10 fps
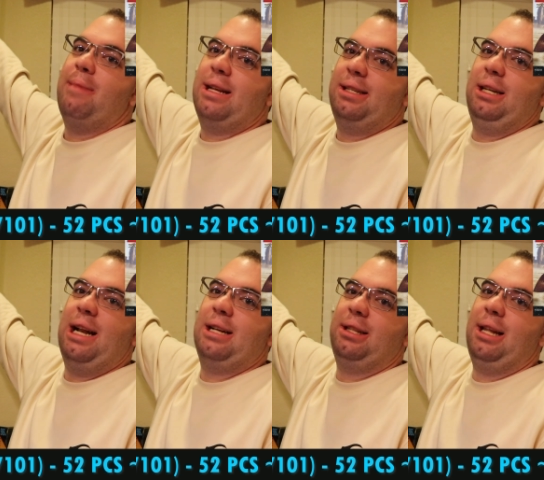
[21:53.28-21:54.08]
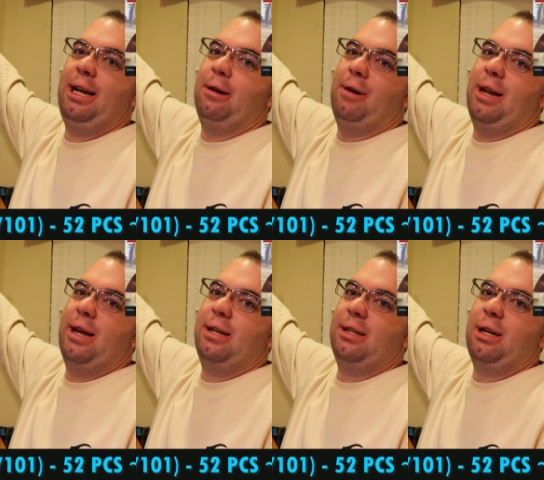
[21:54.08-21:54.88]
messy. It has Lego in it
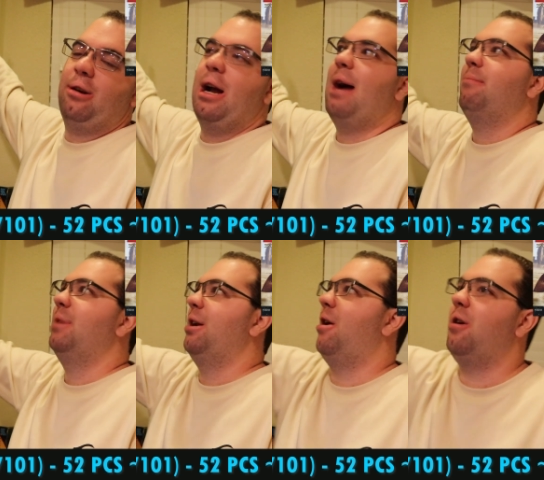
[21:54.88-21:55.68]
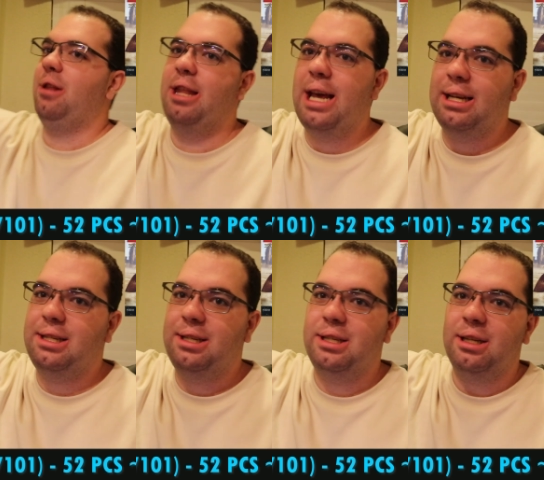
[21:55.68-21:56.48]
and crap. And all of
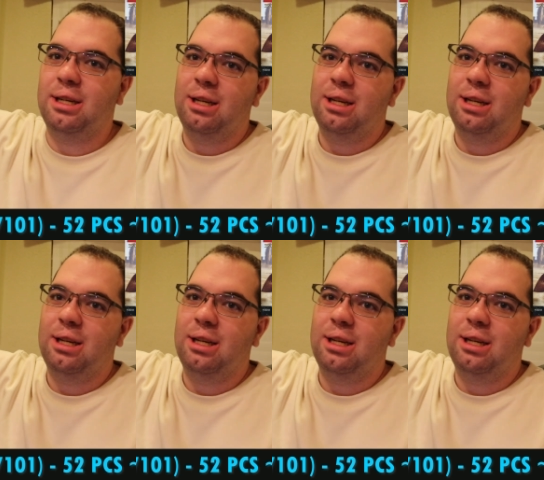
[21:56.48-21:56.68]
this.